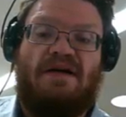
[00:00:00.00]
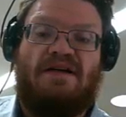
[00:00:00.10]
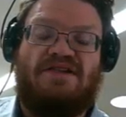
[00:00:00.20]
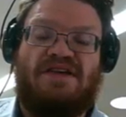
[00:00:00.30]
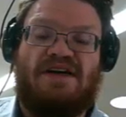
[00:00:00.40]

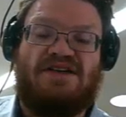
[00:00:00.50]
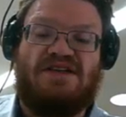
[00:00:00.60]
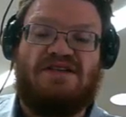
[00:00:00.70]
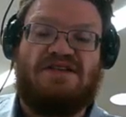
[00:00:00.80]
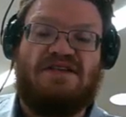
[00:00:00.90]

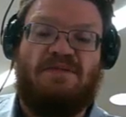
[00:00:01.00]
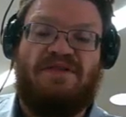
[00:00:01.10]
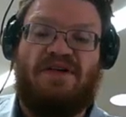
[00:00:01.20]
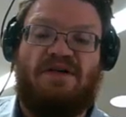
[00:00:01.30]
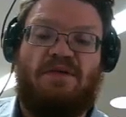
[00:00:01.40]
sections, and we've
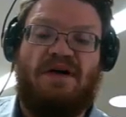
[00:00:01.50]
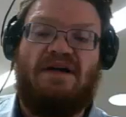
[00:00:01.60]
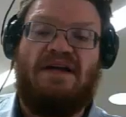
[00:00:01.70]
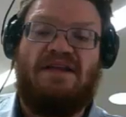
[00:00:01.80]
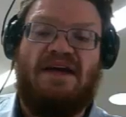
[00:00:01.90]
got a 1
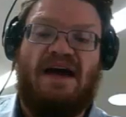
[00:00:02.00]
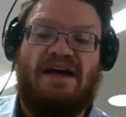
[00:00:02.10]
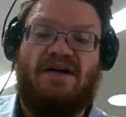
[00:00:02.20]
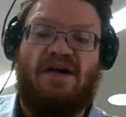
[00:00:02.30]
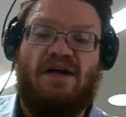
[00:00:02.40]
in the A
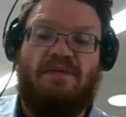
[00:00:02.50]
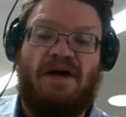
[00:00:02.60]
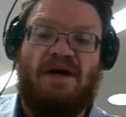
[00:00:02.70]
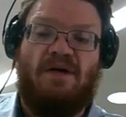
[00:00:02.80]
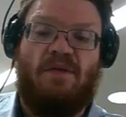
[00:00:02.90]
column
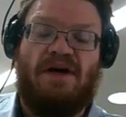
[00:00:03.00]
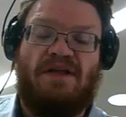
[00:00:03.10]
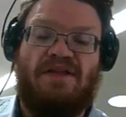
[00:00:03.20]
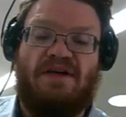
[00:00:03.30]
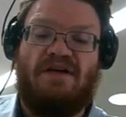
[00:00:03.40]
and 1
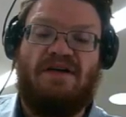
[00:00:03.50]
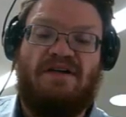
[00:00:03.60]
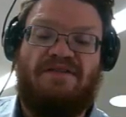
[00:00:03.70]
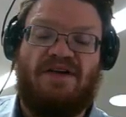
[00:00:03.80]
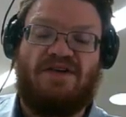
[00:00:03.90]
in the
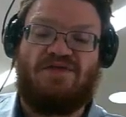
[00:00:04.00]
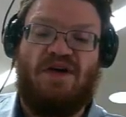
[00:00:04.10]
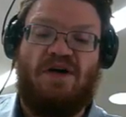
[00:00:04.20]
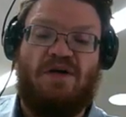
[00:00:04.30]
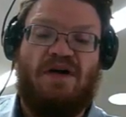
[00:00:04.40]
first
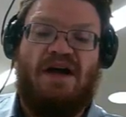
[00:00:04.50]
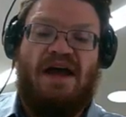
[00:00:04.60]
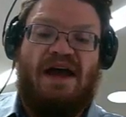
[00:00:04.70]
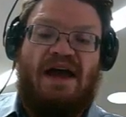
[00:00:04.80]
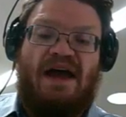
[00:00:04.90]
row.
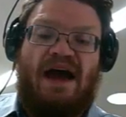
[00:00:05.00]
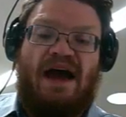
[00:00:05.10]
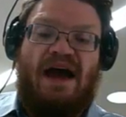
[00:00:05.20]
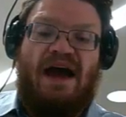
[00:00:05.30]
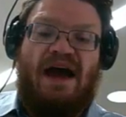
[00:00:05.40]

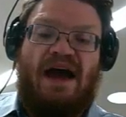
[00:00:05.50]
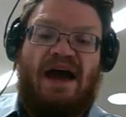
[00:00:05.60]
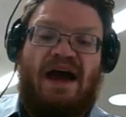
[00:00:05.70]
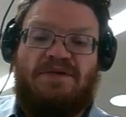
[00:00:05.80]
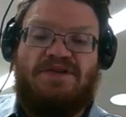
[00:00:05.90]
And
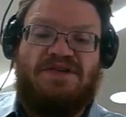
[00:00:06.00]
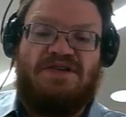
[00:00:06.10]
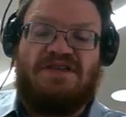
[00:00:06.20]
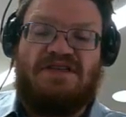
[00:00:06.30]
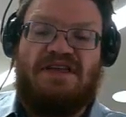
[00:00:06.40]
Numbers uses